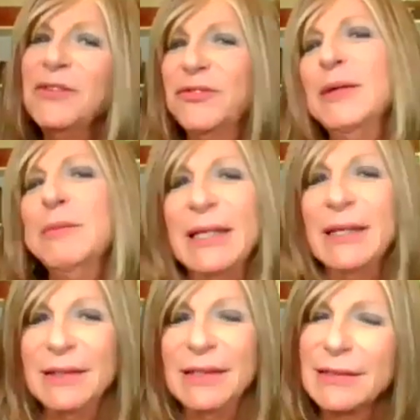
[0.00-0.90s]

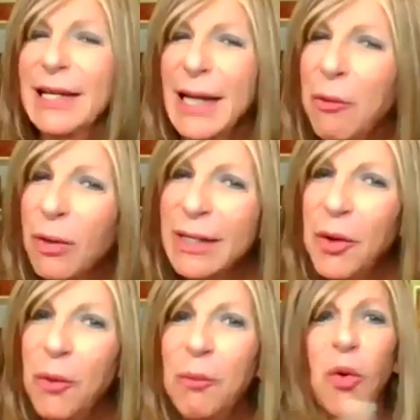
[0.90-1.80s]
feminine. It's like I want to
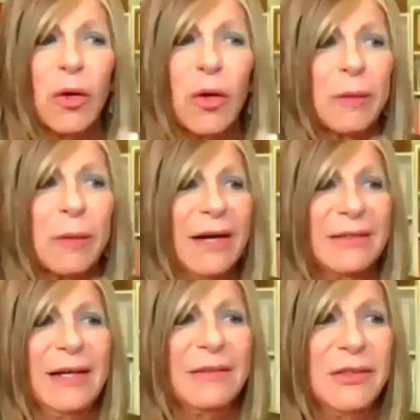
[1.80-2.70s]
know more about
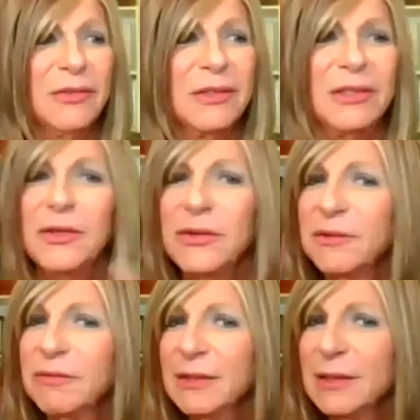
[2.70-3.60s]
that. And
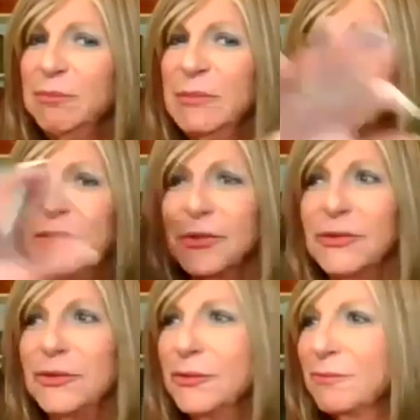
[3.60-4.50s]
they're really
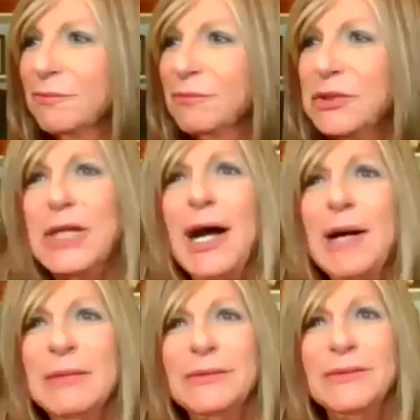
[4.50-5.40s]
mystical
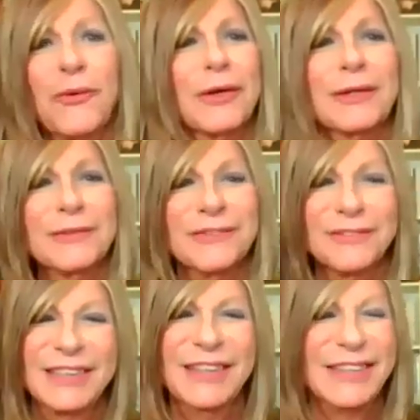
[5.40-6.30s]
shaman
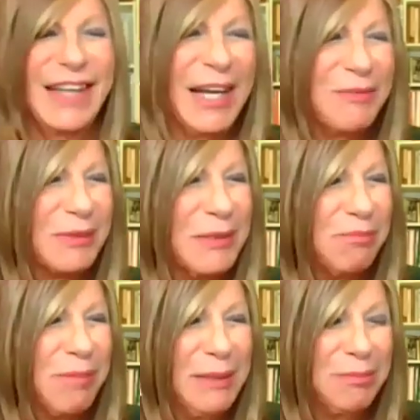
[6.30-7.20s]
oracle types
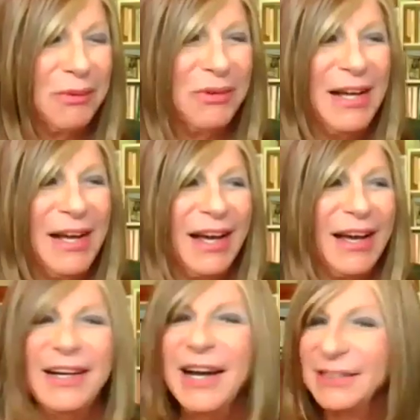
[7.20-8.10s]
of people,
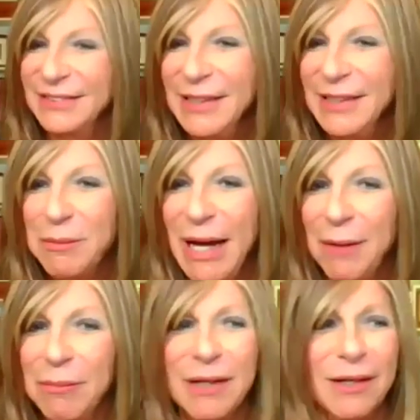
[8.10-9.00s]
and I seek them
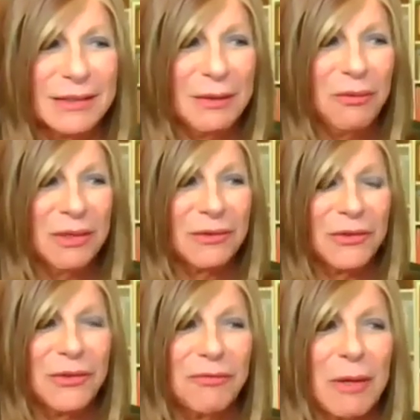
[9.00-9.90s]
out because I want to
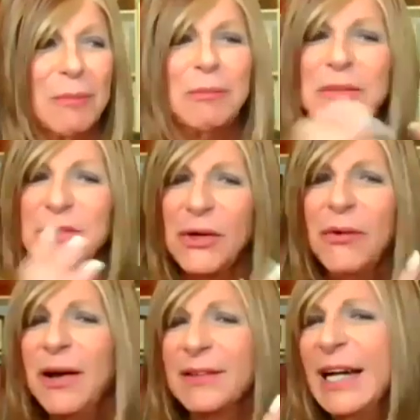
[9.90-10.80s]
learn from them. And so
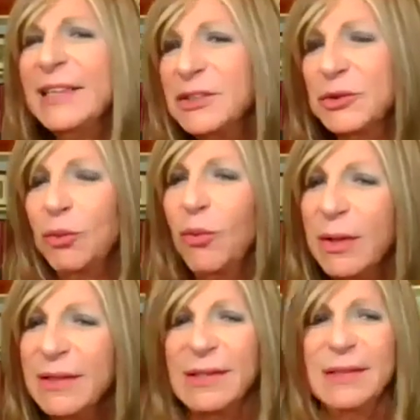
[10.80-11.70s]
that's just
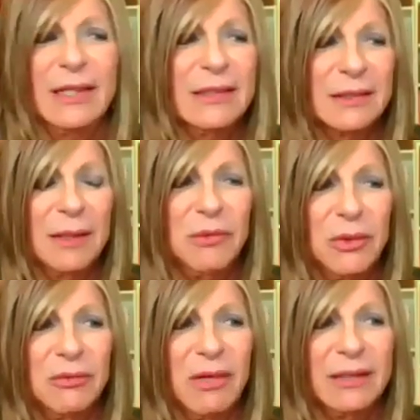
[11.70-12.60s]
one of the things I'm
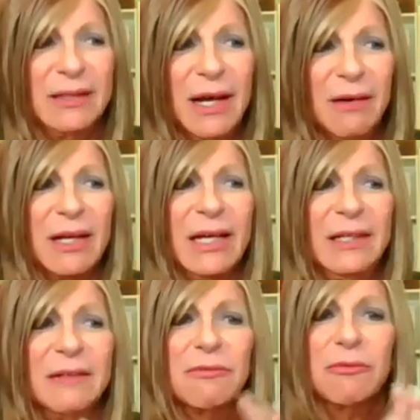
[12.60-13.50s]
doing right now,
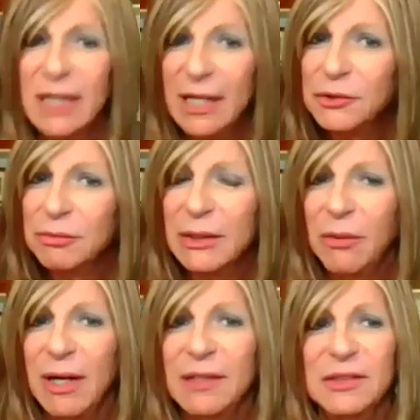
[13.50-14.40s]
and it does
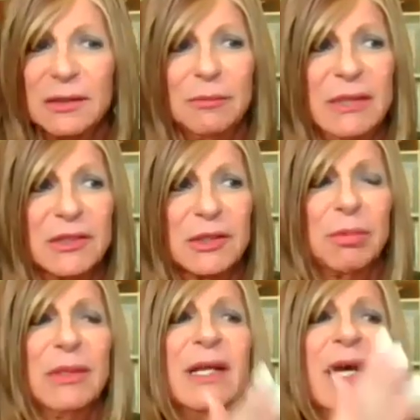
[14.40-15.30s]
require some discipline.